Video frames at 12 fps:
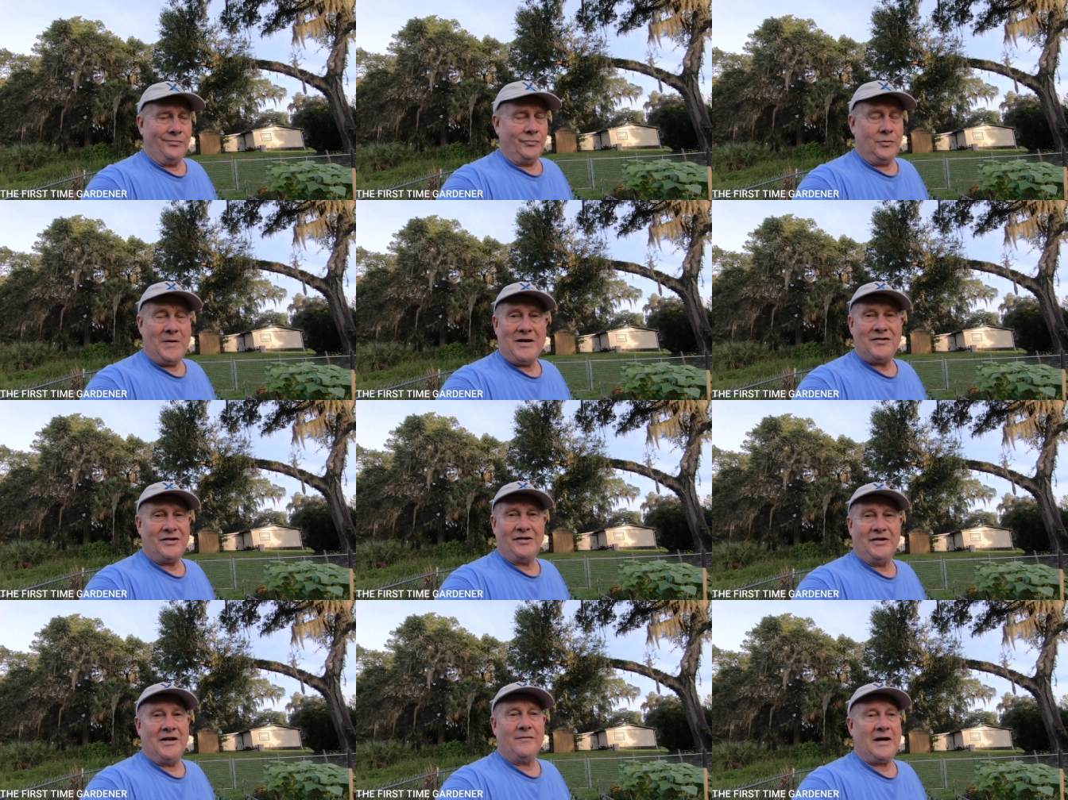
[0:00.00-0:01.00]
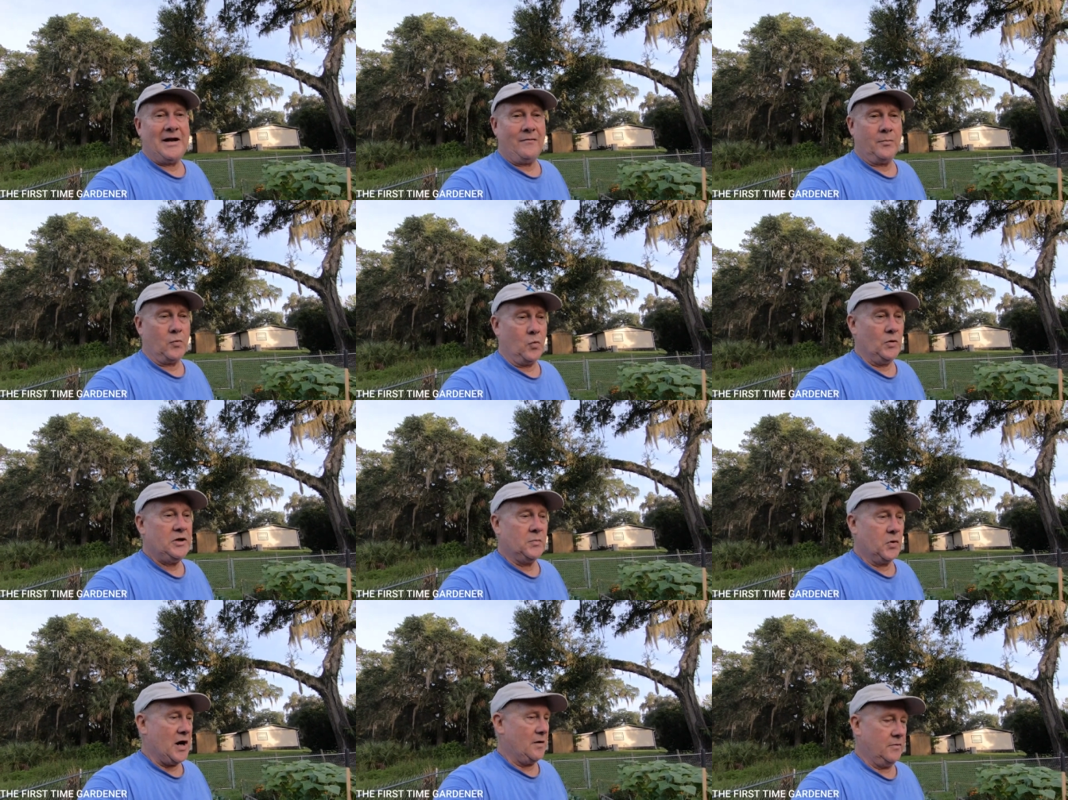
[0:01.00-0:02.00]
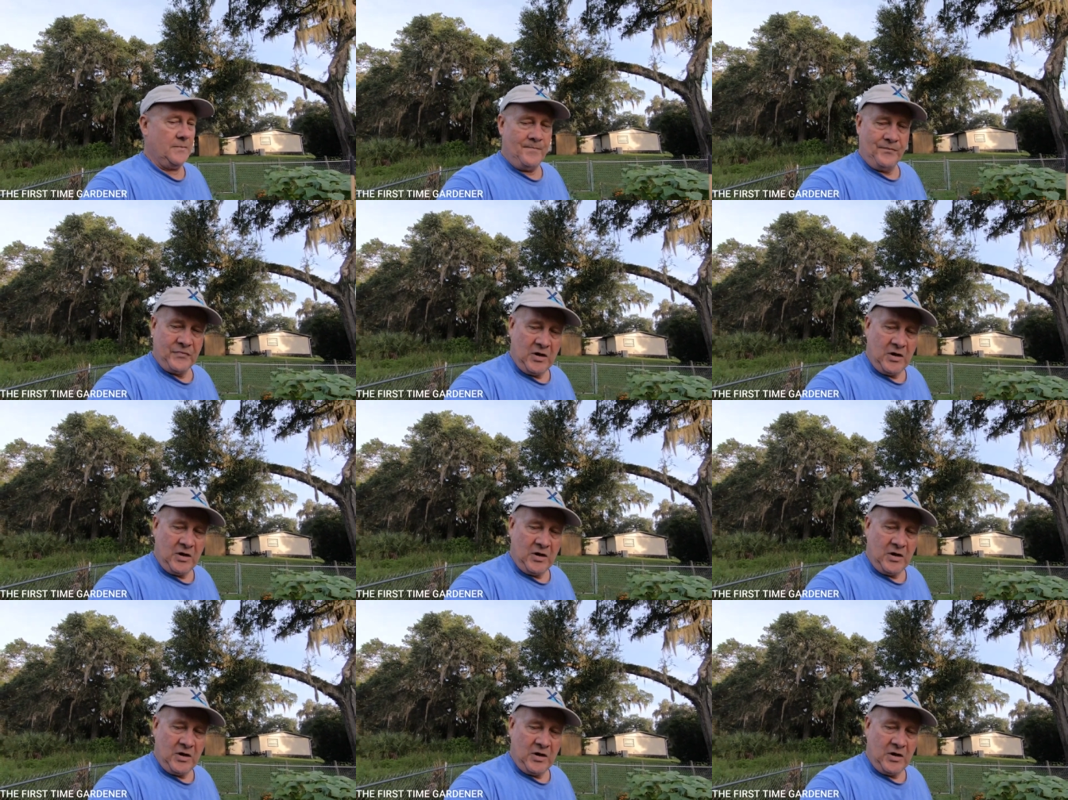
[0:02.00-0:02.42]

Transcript: you basically never have a weed problem.